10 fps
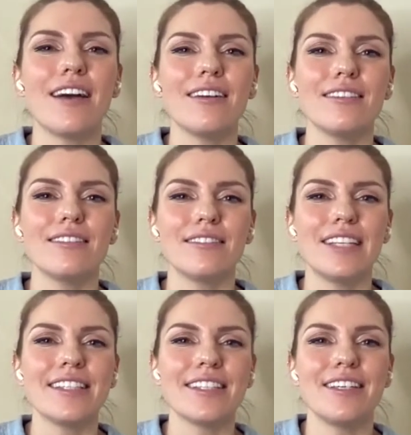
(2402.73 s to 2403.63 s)
tell
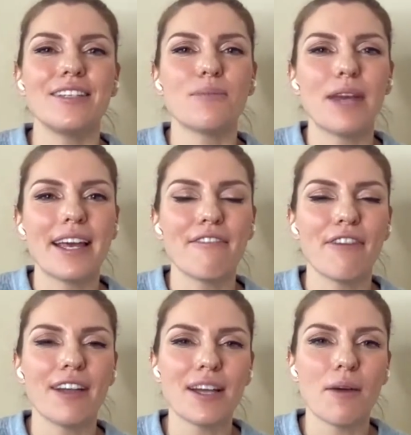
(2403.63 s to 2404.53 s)
listeners where they can
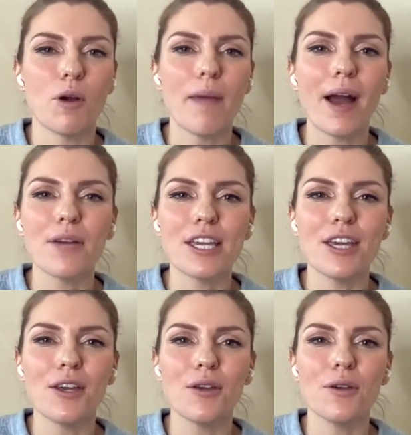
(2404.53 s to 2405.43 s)
find out more about
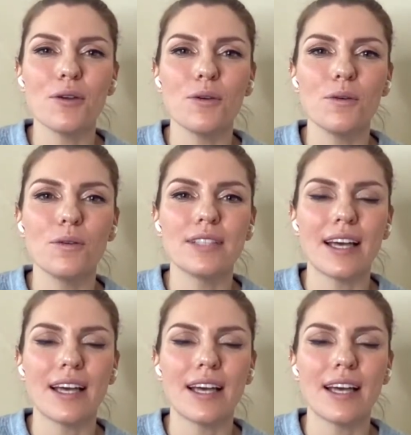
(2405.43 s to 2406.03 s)
you?